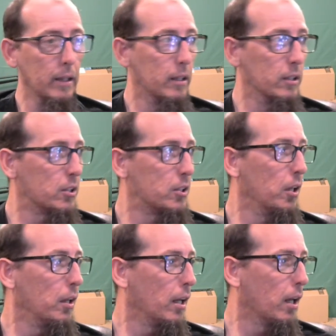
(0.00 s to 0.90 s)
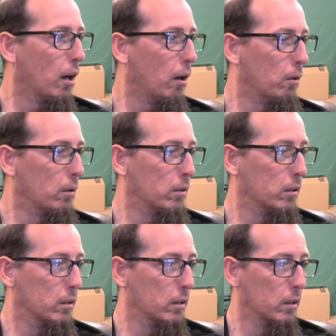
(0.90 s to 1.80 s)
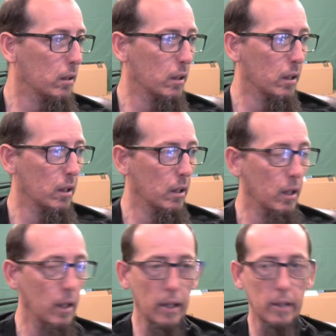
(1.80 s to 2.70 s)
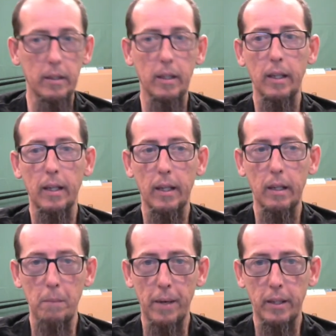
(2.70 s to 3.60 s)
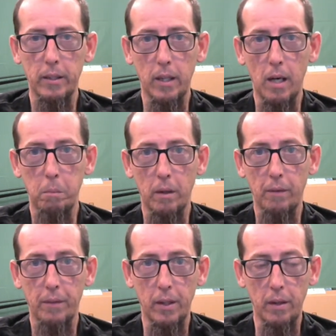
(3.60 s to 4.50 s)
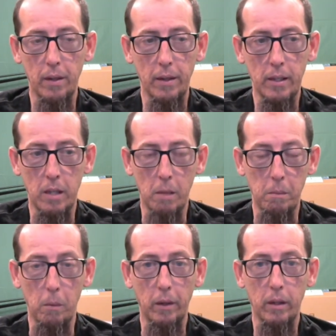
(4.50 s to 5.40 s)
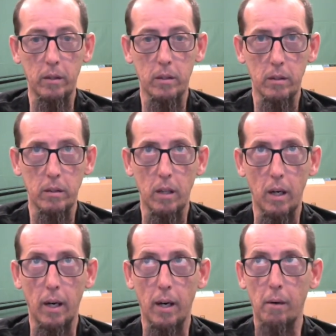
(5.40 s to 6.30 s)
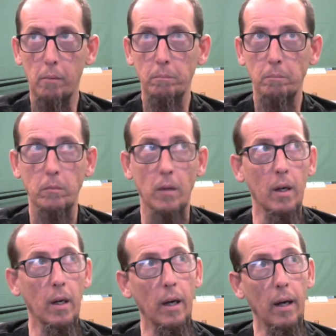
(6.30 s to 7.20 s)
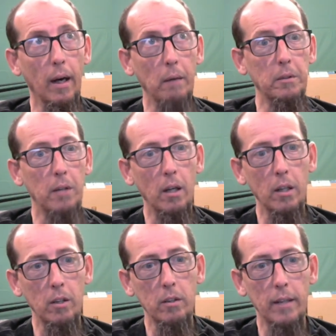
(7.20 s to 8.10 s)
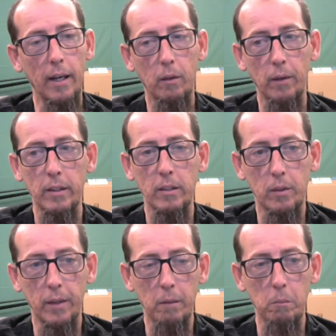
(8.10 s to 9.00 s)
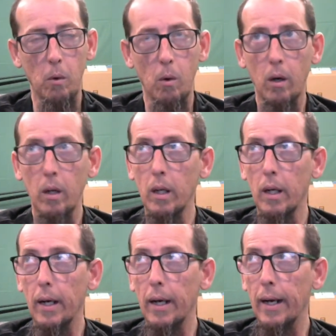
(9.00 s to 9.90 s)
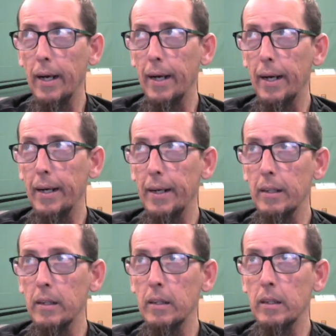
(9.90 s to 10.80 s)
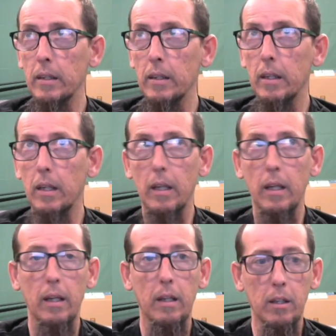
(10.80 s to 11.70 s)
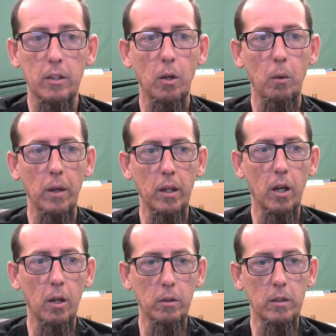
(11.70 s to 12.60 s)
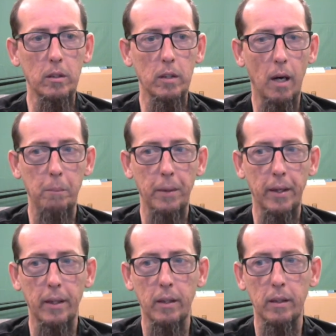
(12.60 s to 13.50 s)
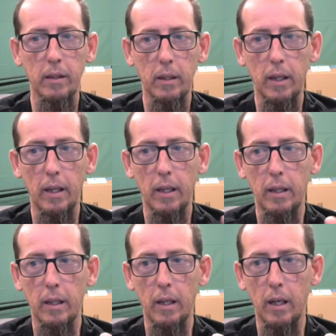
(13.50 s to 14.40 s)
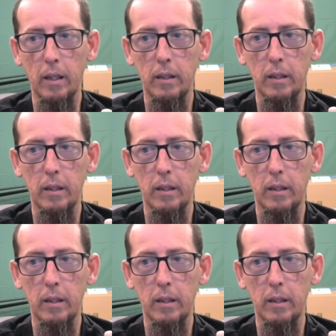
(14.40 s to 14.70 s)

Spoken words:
The studio is going to get a major uplift here in the next couple of weeks. I'm starting to use that green screen more, and the 2 windows up here in the